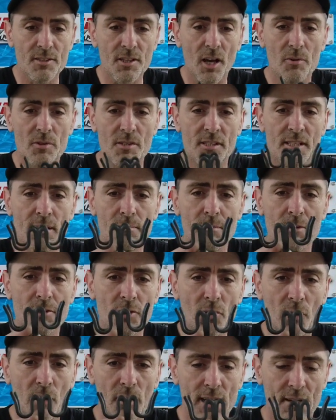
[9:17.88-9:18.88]
So similar
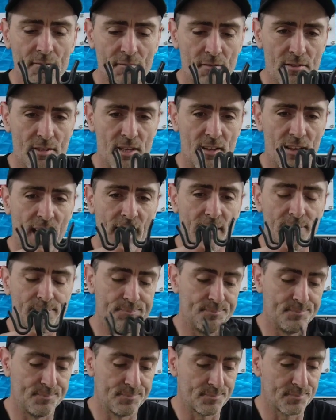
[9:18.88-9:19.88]
sort of length to
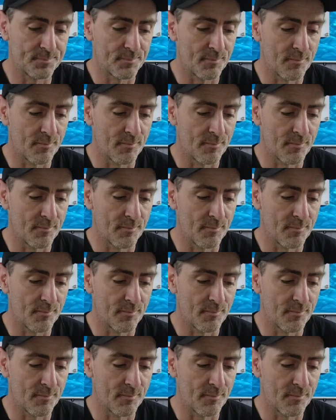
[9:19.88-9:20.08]
that.